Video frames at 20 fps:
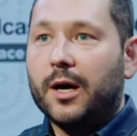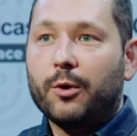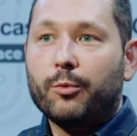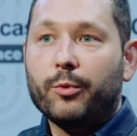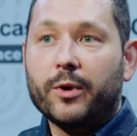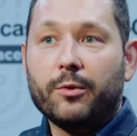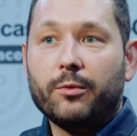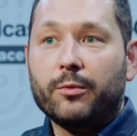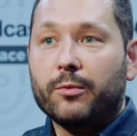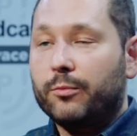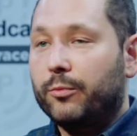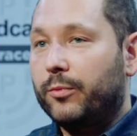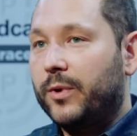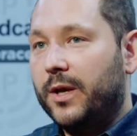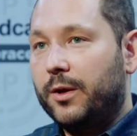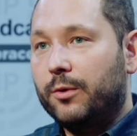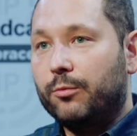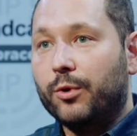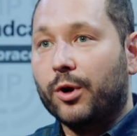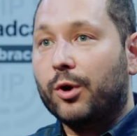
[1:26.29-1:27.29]

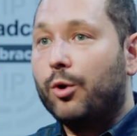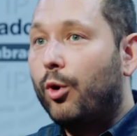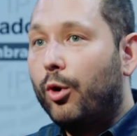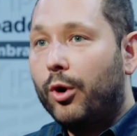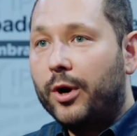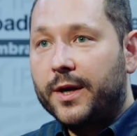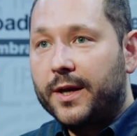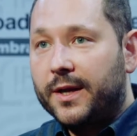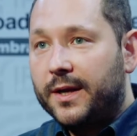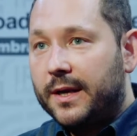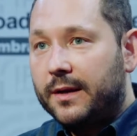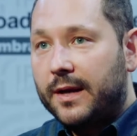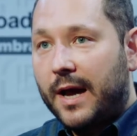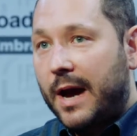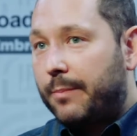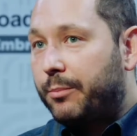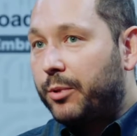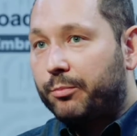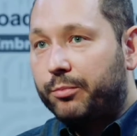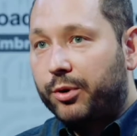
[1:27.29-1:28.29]
We record in
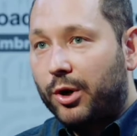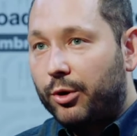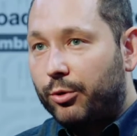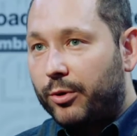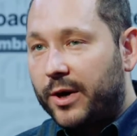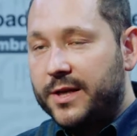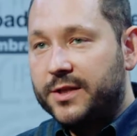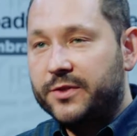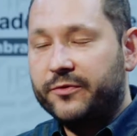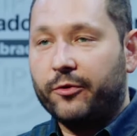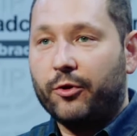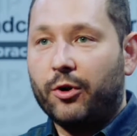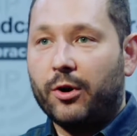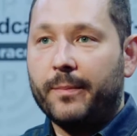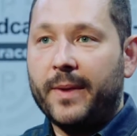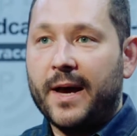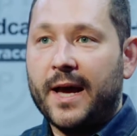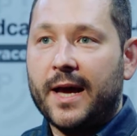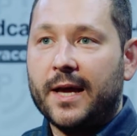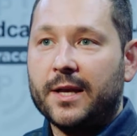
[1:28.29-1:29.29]
Apple ProRes
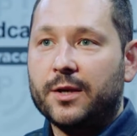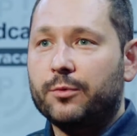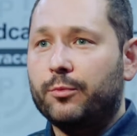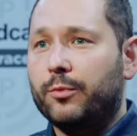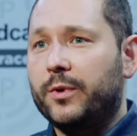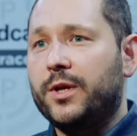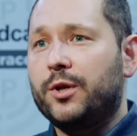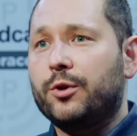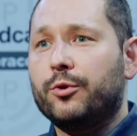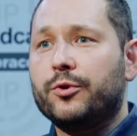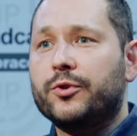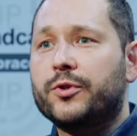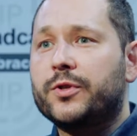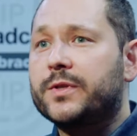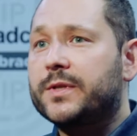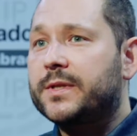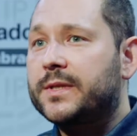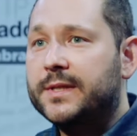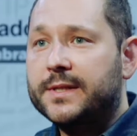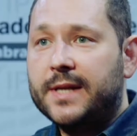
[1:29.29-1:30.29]
format. We use
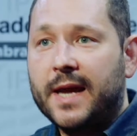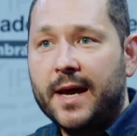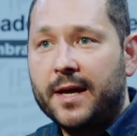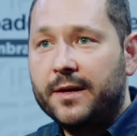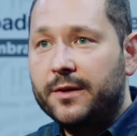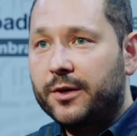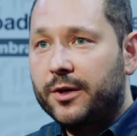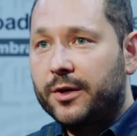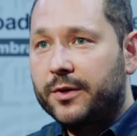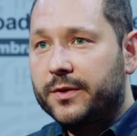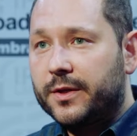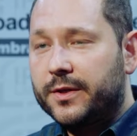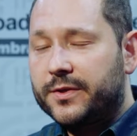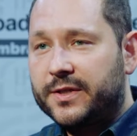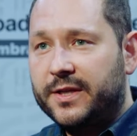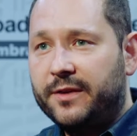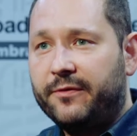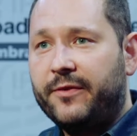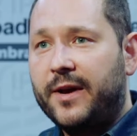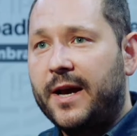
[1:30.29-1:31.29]
standard
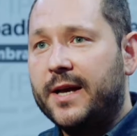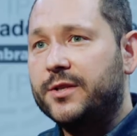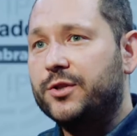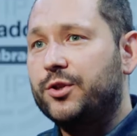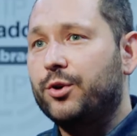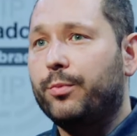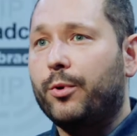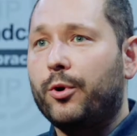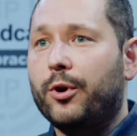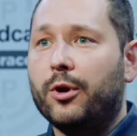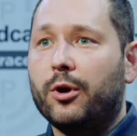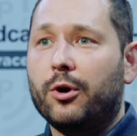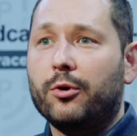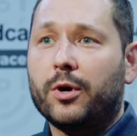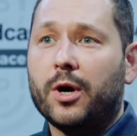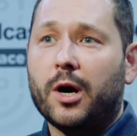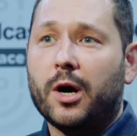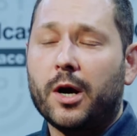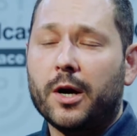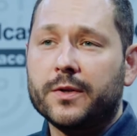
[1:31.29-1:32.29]
CFast 2.0
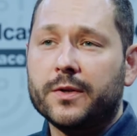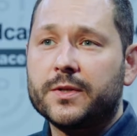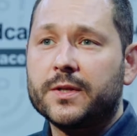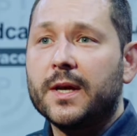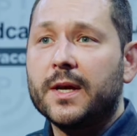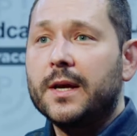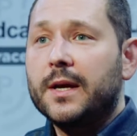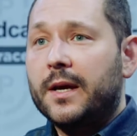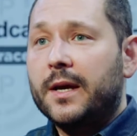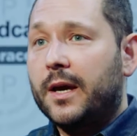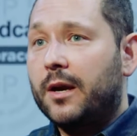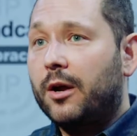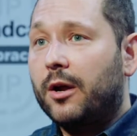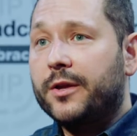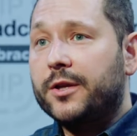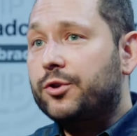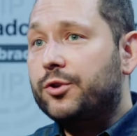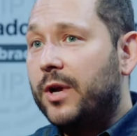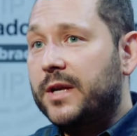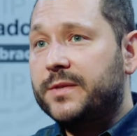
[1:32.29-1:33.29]
cards. And on
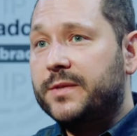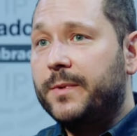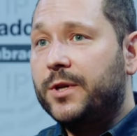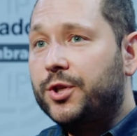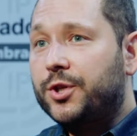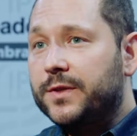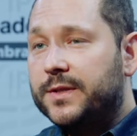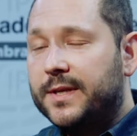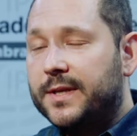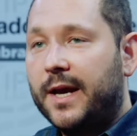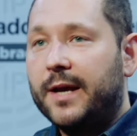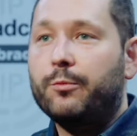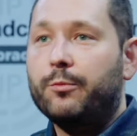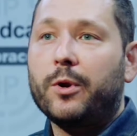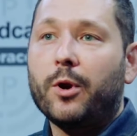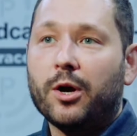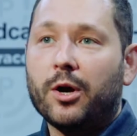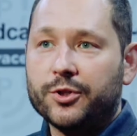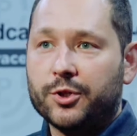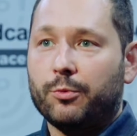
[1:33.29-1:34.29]
the transmission side,
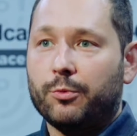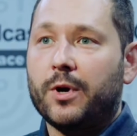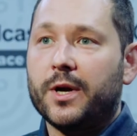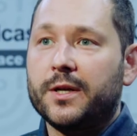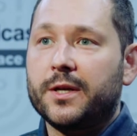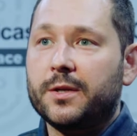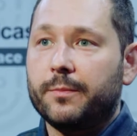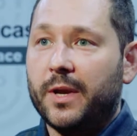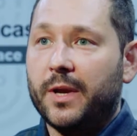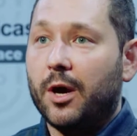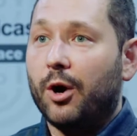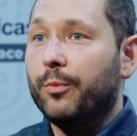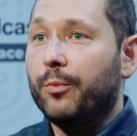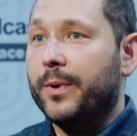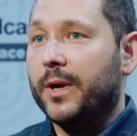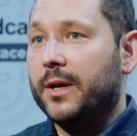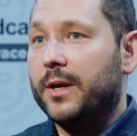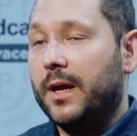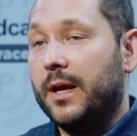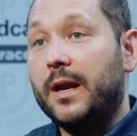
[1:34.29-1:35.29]
we also want it to be
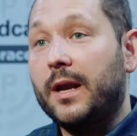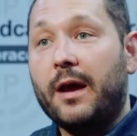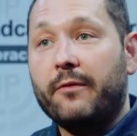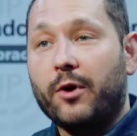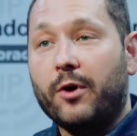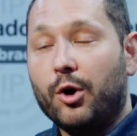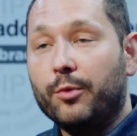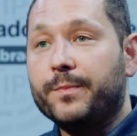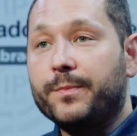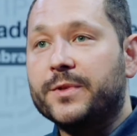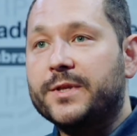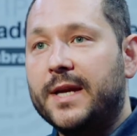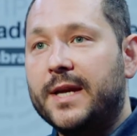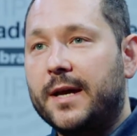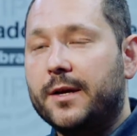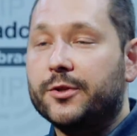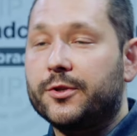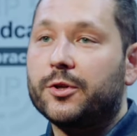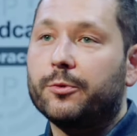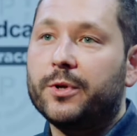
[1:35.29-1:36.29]
open and have an open
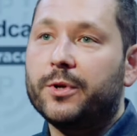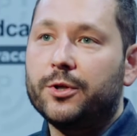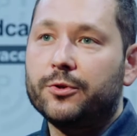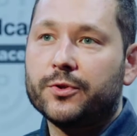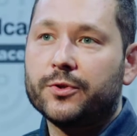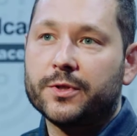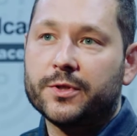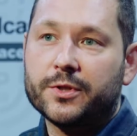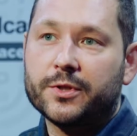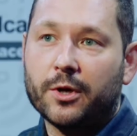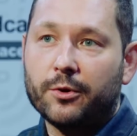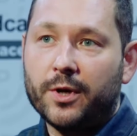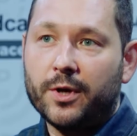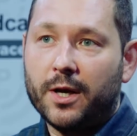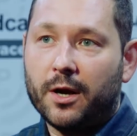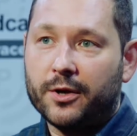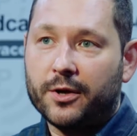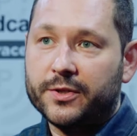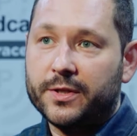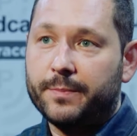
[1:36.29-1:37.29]
standard. So we use the
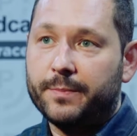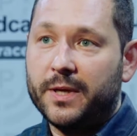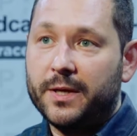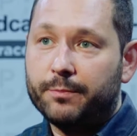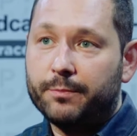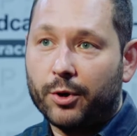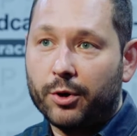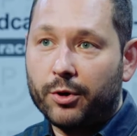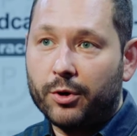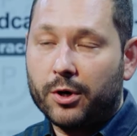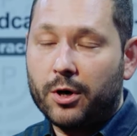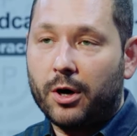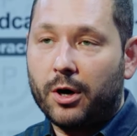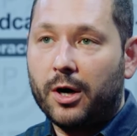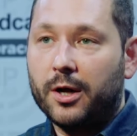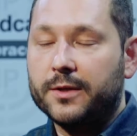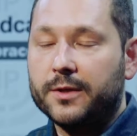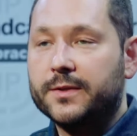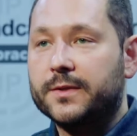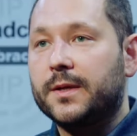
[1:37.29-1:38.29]
Sony RCP
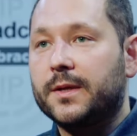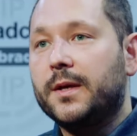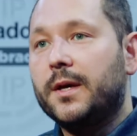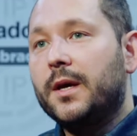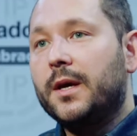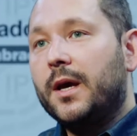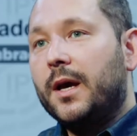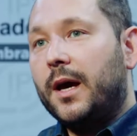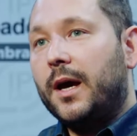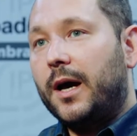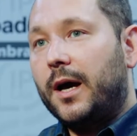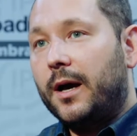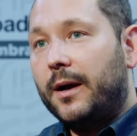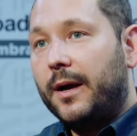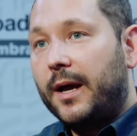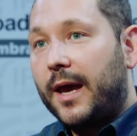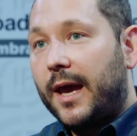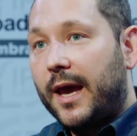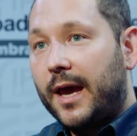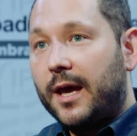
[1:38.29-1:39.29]
protocols
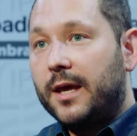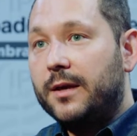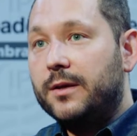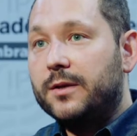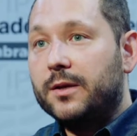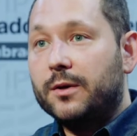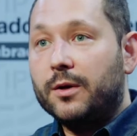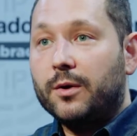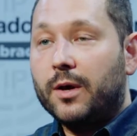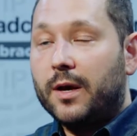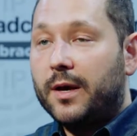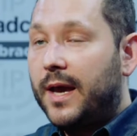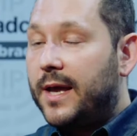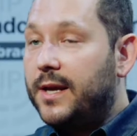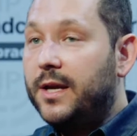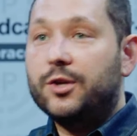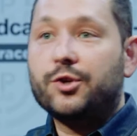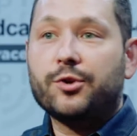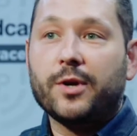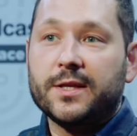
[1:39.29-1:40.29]
and
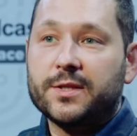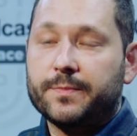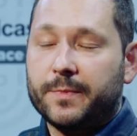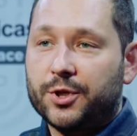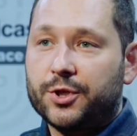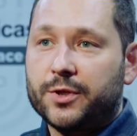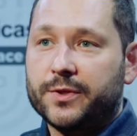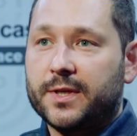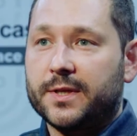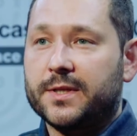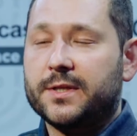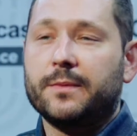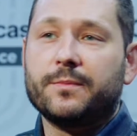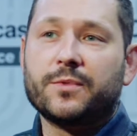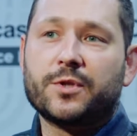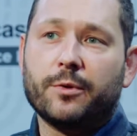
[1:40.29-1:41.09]
any transmission system.